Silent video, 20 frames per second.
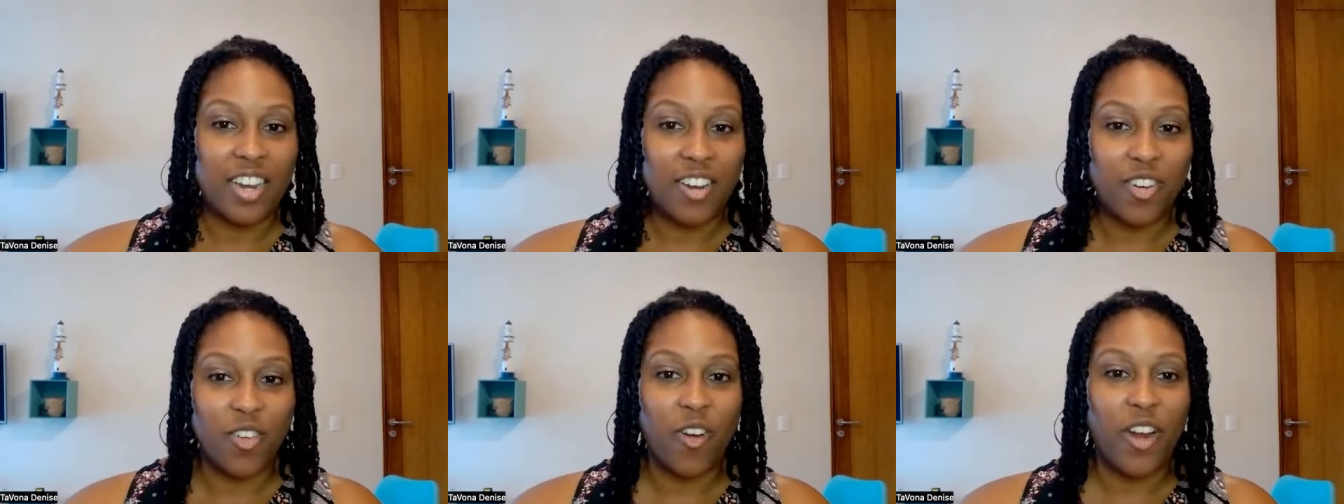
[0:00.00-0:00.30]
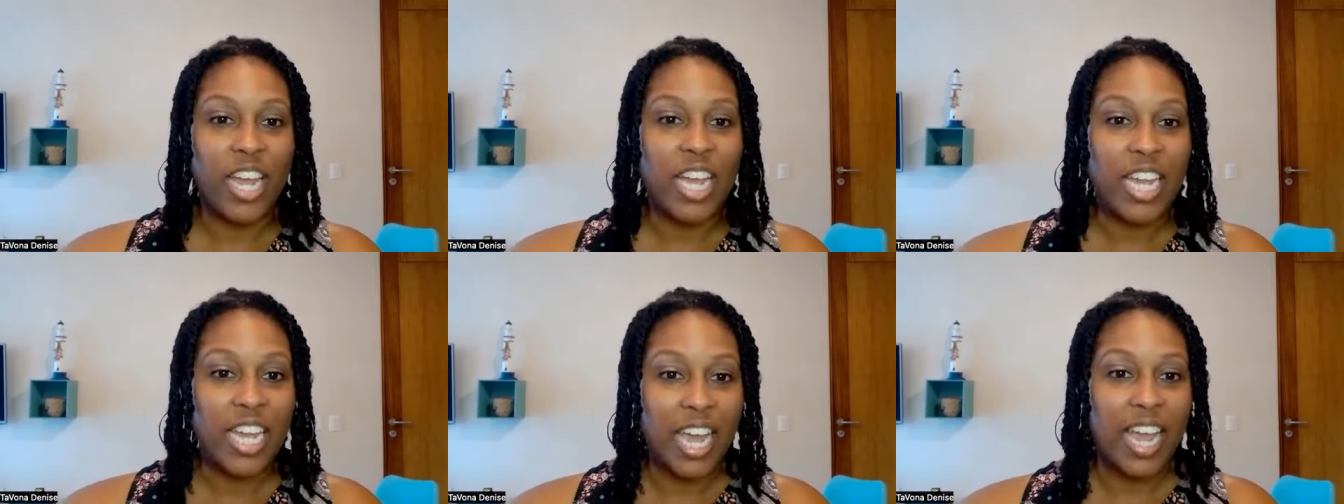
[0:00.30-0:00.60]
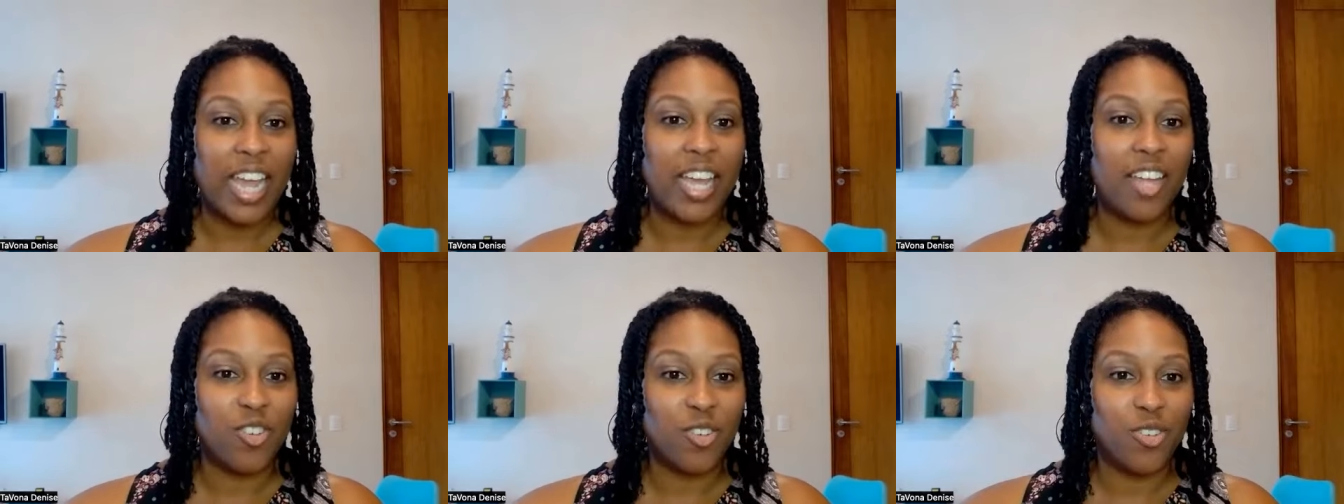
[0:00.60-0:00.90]
like crank
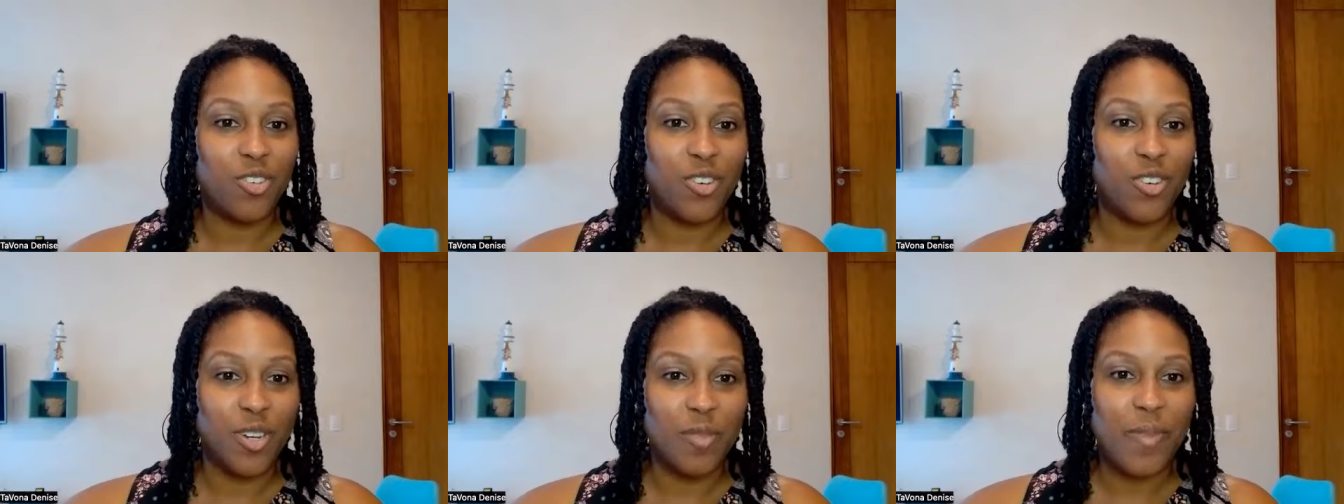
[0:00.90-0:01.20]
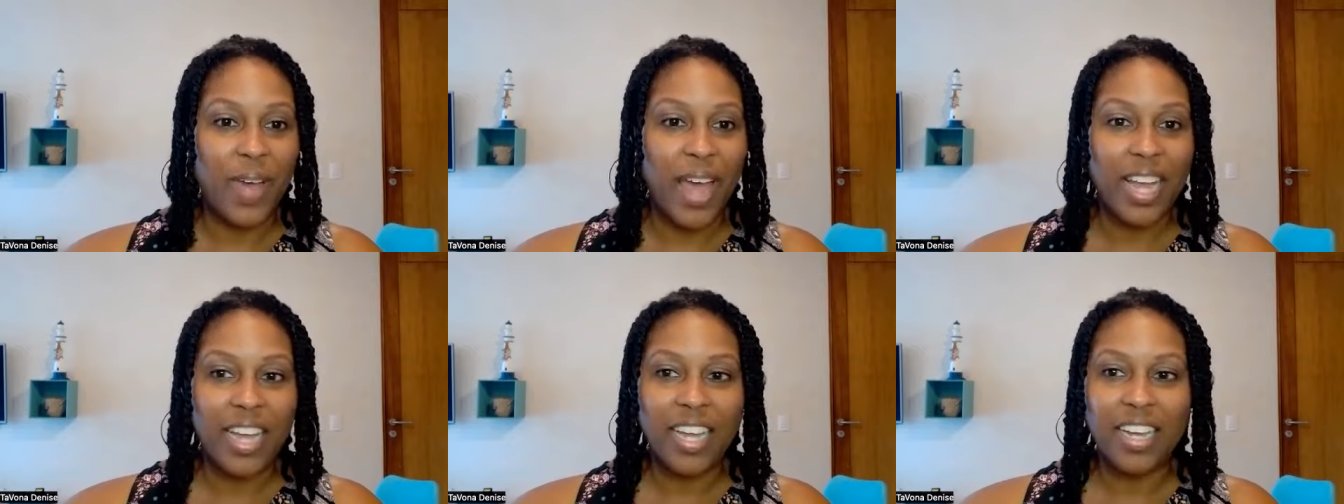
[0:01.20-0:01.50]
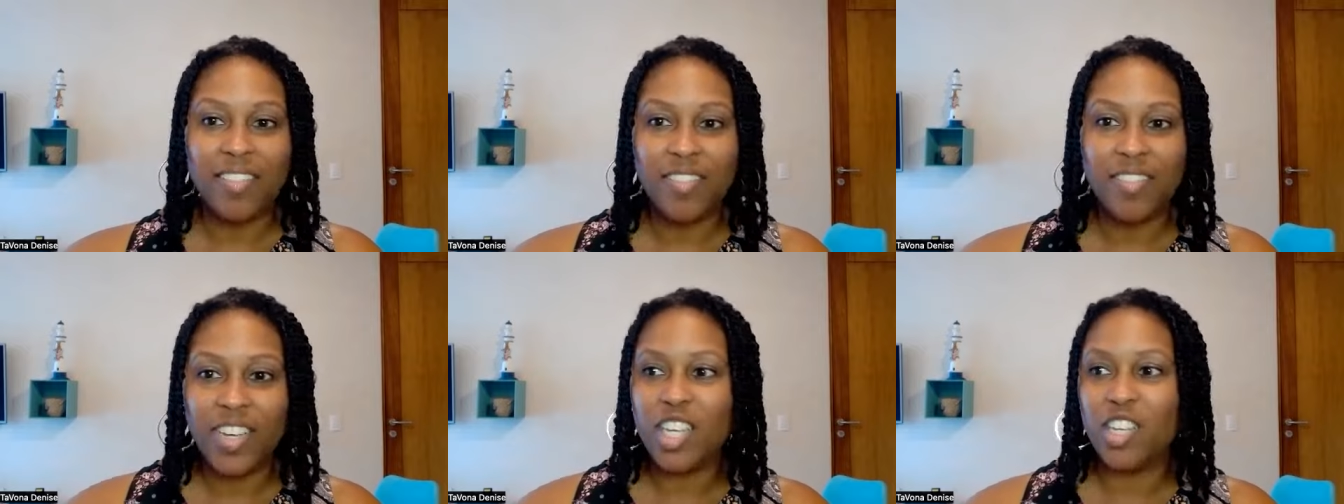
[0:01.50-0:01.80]
handle on the back
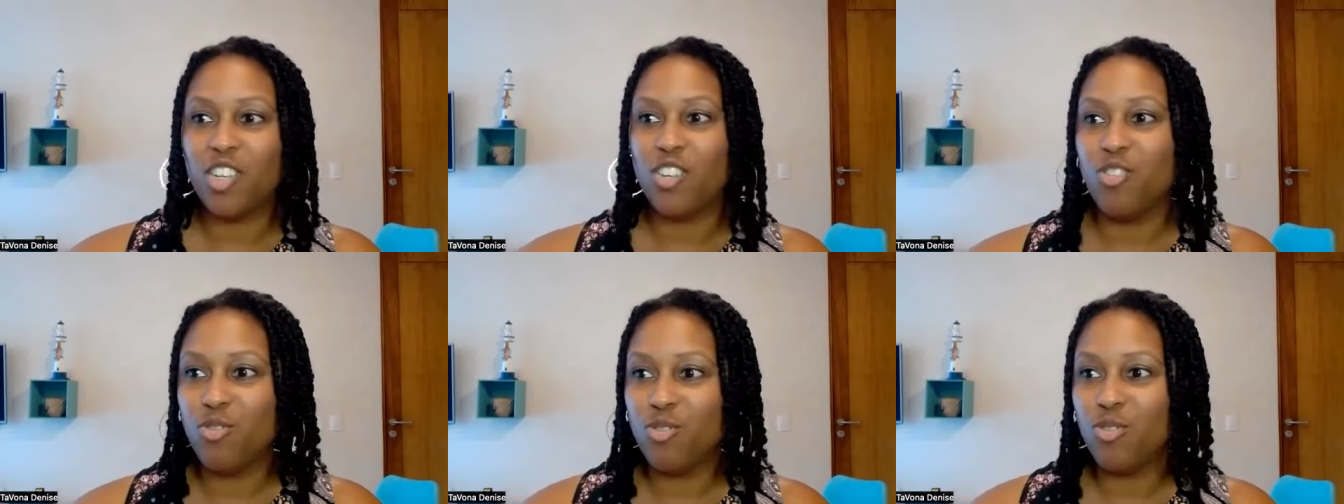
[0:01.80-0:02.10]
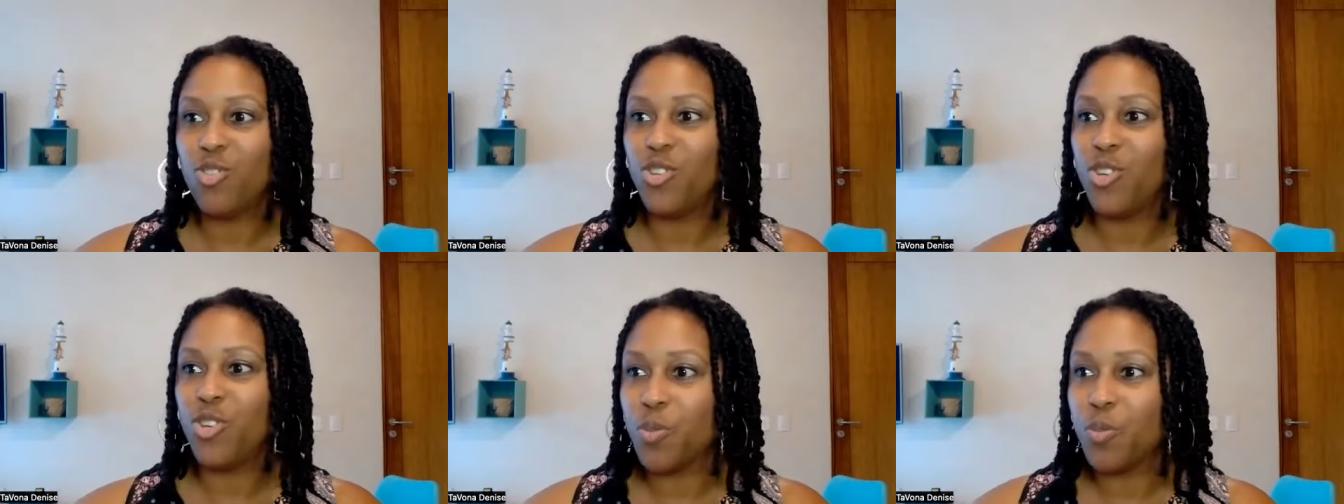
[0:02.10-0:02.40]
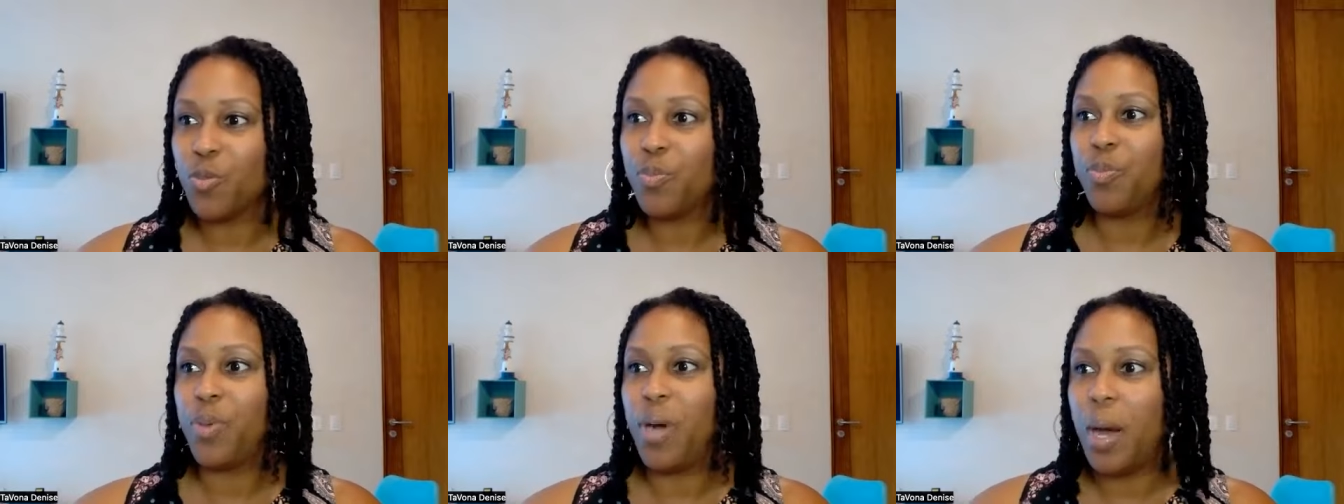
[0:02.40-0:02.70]
of it and you you're